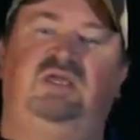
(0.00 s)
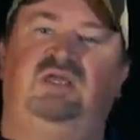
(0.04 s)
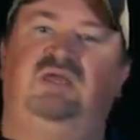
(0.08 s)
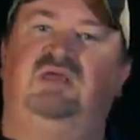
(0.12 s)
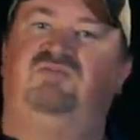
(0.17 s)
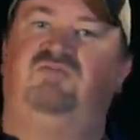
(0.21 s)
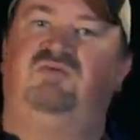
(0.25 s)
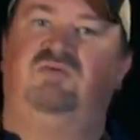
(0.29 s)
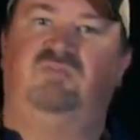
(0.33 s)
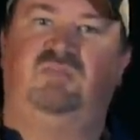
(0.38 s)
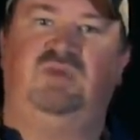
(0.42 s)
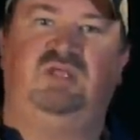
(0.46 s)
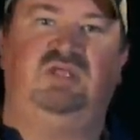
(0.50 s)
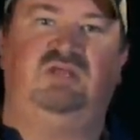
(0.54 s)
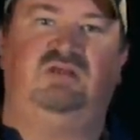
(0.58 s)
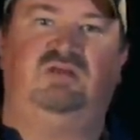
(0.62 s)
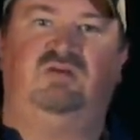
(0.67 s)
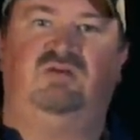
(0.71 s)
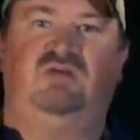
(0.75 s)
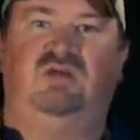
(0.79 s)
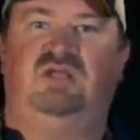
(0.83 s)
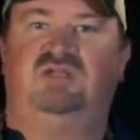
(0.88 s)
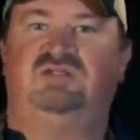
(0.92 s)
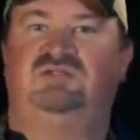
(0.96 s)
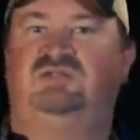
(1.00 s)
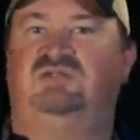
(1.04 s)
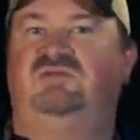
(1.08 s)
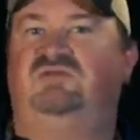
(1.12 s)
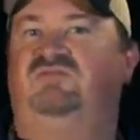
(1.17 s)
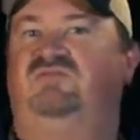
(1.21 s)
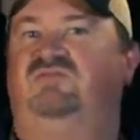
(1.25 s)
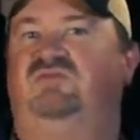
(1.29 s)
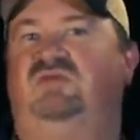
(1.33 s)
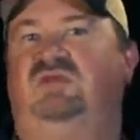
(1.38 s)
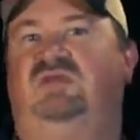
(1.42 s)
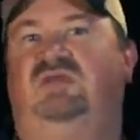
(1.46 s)
If you're being
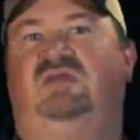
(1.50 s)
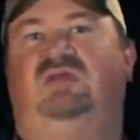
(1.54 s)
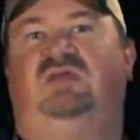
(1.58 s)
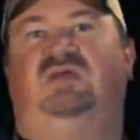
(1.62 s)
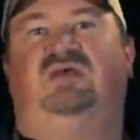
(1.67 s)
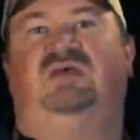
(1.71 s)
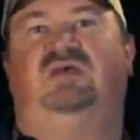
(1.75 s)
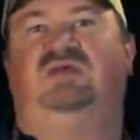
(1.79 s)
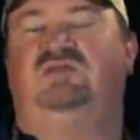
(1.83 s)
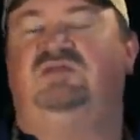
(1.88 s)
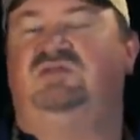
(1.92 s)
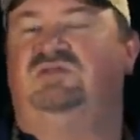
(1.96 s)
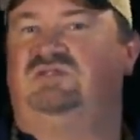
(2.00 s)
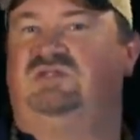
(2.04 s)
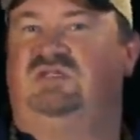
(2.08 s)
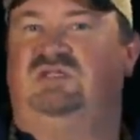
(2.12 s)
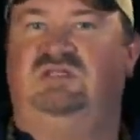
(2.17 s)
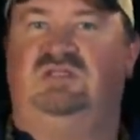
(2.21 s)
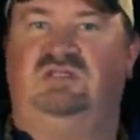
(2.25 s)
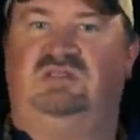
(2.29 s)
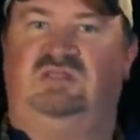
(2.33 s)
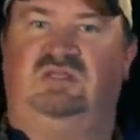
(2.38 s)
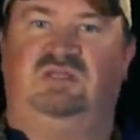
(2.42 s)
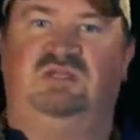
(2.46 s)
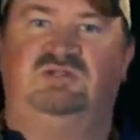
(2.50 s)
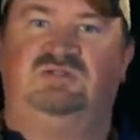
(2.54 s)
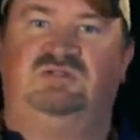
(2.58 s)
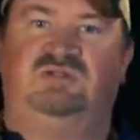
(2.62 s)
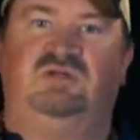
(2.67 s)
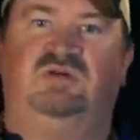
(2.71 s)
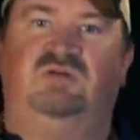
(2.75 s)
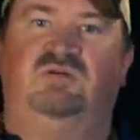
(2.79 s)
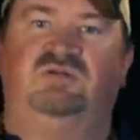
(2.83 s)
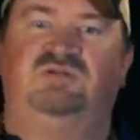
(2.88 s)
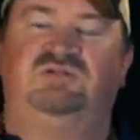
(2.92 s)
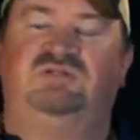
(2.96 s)
aggressive uh, you see that things are
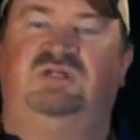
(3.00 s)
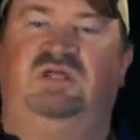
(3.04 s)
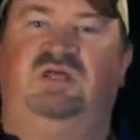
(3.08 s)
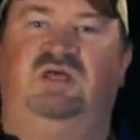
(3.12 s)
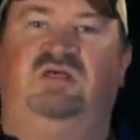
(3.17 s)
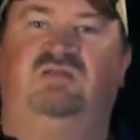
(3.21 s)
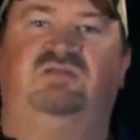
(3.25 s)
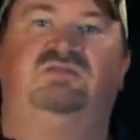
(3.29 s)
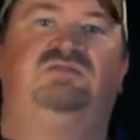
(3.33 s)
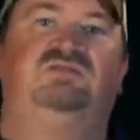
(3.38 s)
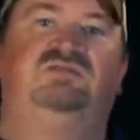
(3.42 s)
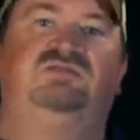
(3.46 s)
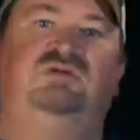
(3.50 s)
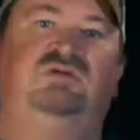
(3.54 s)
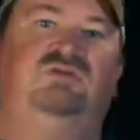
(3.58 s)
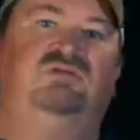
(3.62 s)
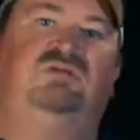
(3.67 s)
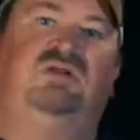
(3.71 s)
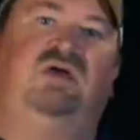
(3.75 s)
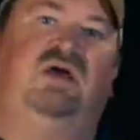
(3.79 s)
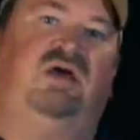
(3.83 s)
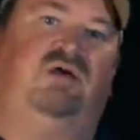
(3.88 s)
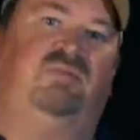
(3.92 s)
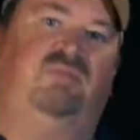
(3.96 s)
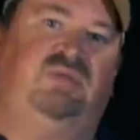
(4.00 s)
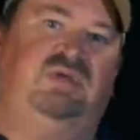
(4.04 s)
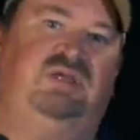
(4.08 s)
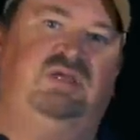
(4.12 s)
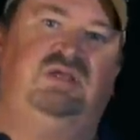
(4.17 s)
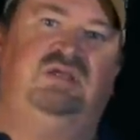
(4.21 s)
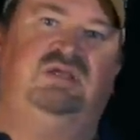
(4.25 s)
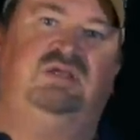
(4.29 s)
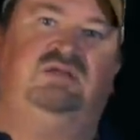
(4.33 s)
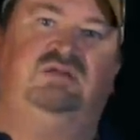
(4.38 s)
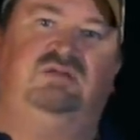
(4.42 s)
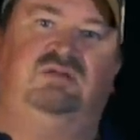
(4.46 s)
going south, do not
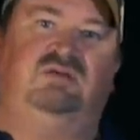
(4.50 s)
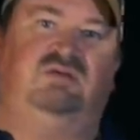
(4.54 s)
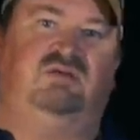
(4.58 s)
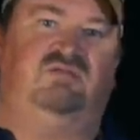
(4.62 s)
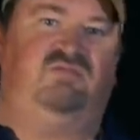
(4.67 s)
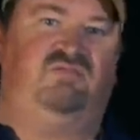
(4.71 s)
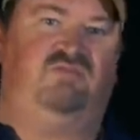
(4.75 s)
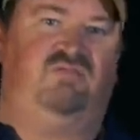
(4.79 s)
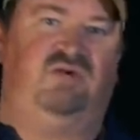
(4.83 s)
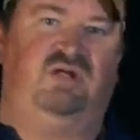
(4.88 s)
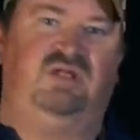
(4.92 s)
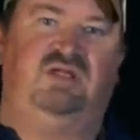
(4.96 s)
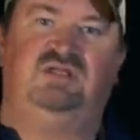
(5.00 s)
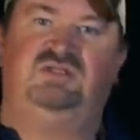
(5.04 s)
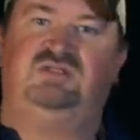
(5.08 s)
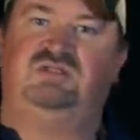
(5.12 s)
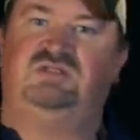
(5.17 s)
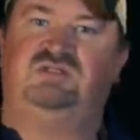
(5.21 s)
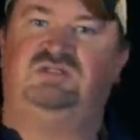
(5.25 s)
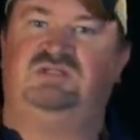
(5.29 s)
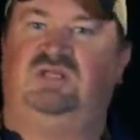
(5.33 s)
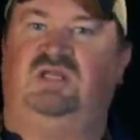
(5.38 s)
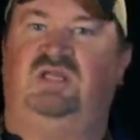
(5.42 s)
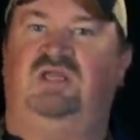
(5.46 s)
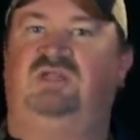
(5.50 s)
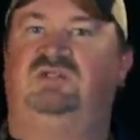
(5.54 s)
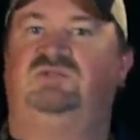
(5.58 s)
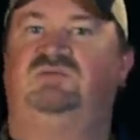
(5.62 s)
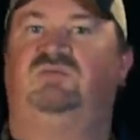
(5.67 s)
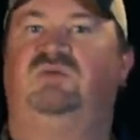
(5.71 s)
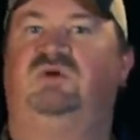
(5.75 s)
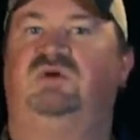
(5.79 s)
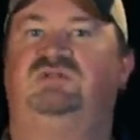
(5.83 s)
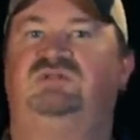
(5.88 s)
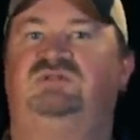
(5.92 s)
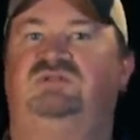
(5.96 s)
be afraid to change
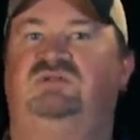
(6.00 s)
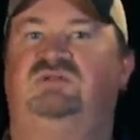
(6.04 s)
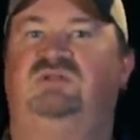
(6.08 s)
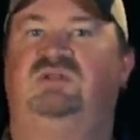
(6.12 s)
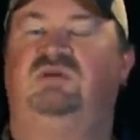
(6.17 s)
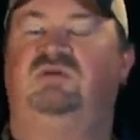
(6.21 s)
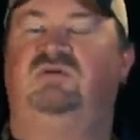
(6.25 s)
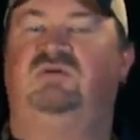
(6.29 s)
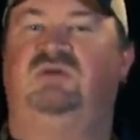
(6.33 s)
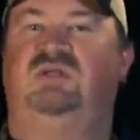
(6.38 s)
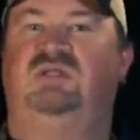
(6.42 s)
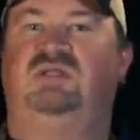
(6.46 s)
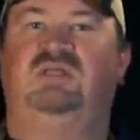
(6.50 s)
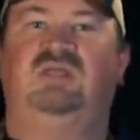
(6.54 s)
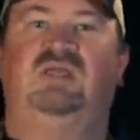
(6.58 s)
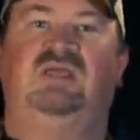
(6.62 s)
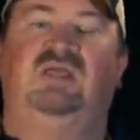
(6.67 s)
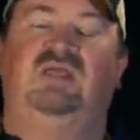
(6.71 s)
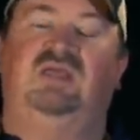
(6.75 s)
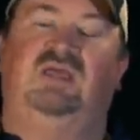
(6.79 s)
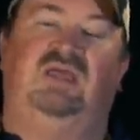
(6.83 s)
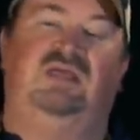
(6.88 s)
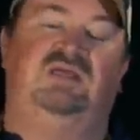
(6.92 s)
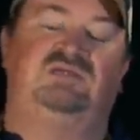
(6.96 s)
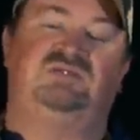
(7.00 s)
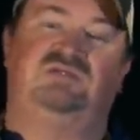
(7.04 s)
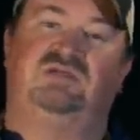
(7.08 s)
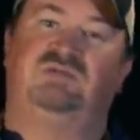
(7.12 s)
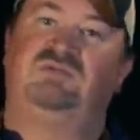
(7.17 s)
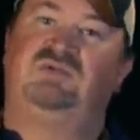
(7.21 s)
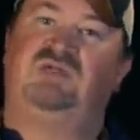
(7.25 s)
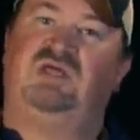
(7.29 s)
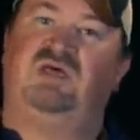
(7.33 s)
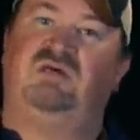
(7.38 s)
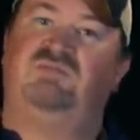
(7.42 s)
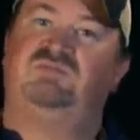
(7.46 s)
what you're doing. And
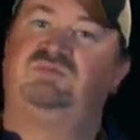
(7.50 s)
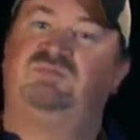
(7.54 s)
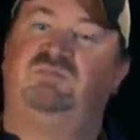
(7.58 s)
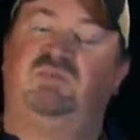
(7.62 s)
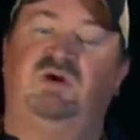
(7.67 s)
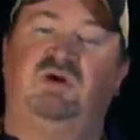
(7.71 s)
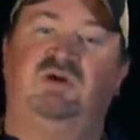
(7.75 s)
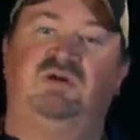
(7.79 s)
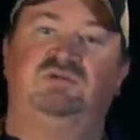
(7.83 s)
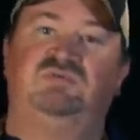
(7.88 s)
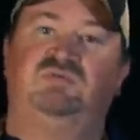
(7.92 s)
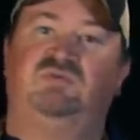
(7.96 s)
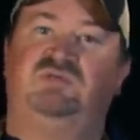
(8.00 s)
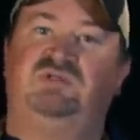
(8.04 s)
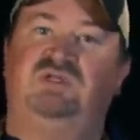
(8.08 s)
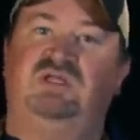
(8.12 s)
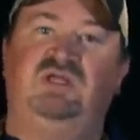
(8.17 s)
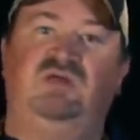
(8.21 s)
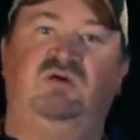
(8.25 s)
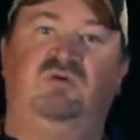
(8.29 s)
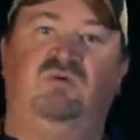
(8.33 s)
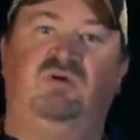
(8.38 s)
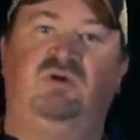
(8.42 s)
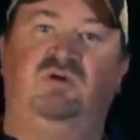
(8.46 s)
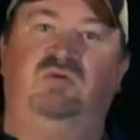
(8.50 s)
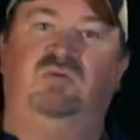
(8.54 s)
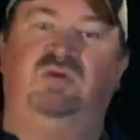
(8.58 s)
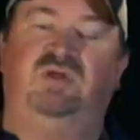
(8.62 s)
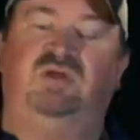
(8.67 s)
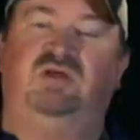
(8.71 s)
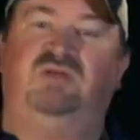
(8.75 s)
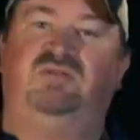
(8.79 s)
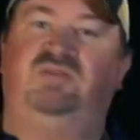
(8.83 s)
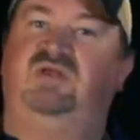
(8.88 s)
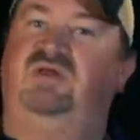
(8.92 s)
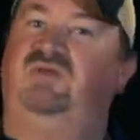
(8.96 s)
sometimes birds will decoy
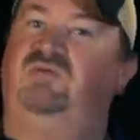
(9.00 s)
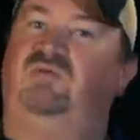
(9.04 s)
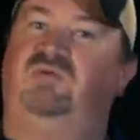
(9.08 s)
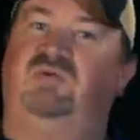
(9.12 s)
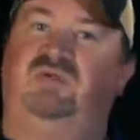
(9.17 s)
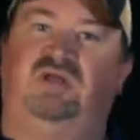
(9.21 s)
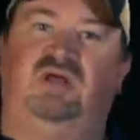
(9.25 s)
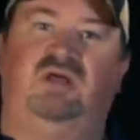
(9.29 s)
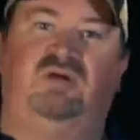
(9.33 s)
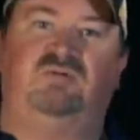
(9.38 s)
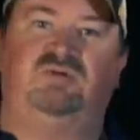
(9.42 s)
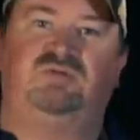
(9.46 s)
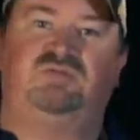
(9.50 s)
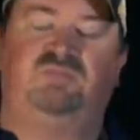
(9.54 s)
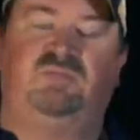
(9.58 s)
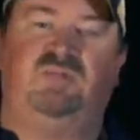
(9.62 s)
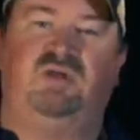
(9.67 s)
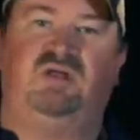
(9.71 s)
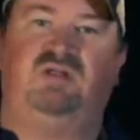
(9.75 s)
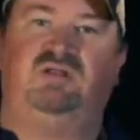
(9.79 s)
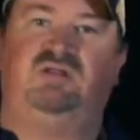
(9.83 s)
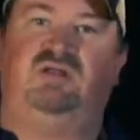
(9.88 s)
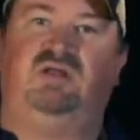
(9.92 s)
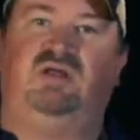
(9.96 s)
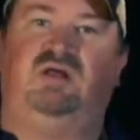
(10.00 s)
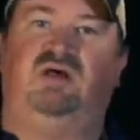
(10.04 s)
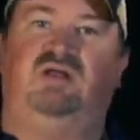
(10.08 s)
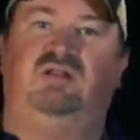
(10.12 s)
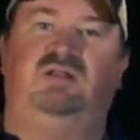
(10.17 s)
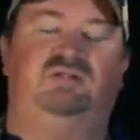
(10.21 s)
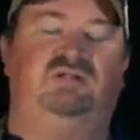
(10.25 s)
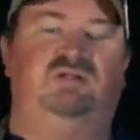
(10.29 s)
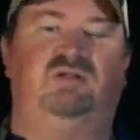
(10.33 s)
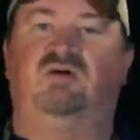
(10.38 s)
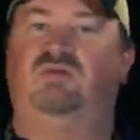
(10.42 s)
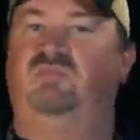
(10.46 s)
well, they will not respond to
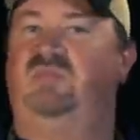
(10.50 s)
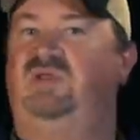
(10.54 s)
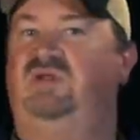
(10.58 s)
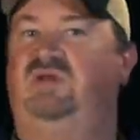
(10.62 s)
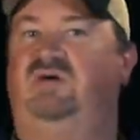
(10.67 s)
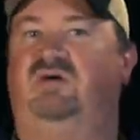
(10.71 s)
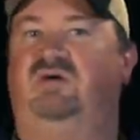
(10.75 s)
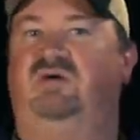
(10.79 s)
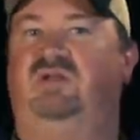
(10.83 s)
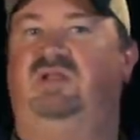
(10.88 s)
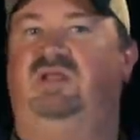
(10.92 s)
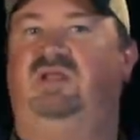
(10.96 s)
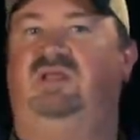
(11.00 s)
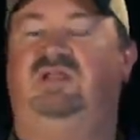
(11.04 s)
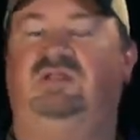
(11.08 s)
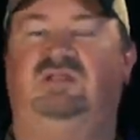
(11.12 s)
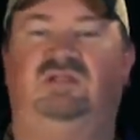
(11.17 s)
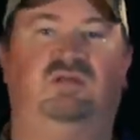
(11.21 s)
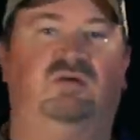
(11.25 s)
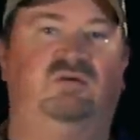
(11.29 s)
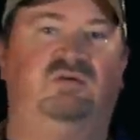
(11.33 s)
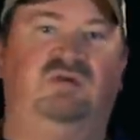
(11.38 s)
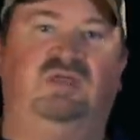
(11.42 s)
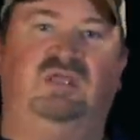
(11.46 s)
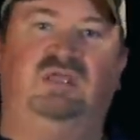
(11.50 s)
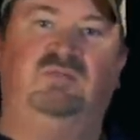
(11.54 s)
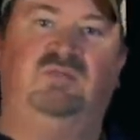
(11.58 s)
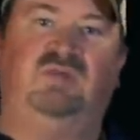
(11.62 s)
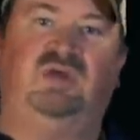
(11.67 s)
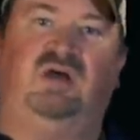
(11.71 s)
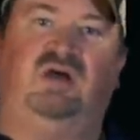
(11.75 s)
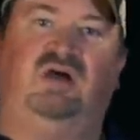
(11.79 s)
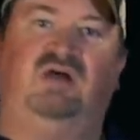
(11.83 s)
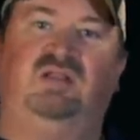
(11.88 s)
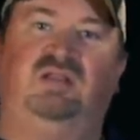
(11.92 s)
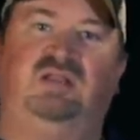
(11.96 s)
calling. Don't be hard headed, don't keep
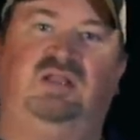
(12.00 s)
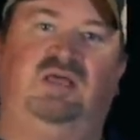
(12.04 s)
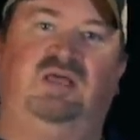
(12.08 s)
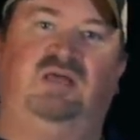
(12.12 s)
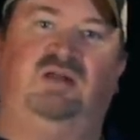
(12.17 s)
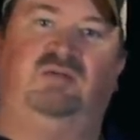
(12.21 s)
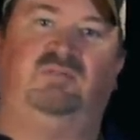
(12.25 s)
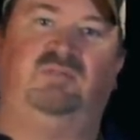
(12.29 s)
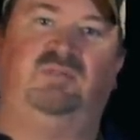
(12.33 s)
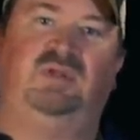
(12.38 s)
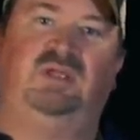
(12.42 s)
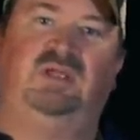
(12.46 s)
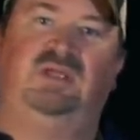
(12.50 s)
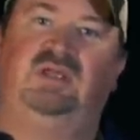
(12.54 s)
calling at them.